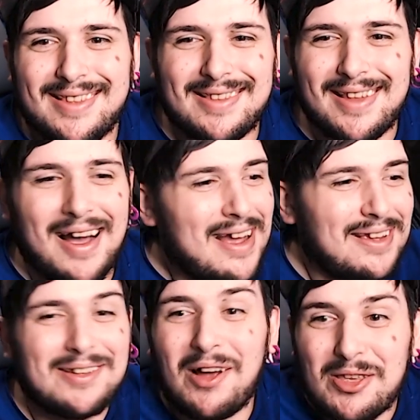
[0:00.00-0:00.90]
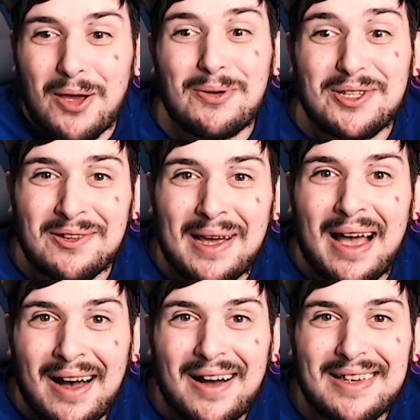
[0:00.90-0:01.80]
You're not used to it,
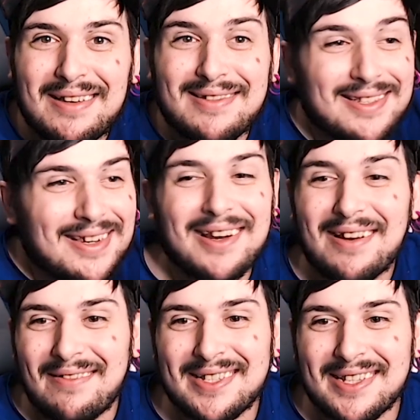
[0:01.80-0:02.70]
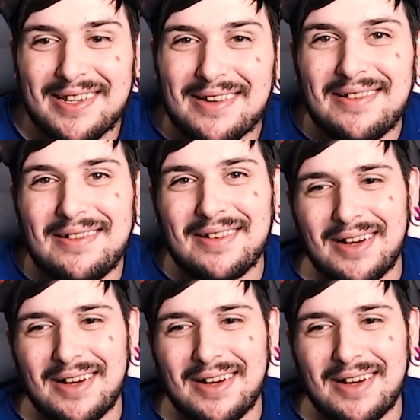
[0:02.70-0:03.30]
are you? So you don't know what to do.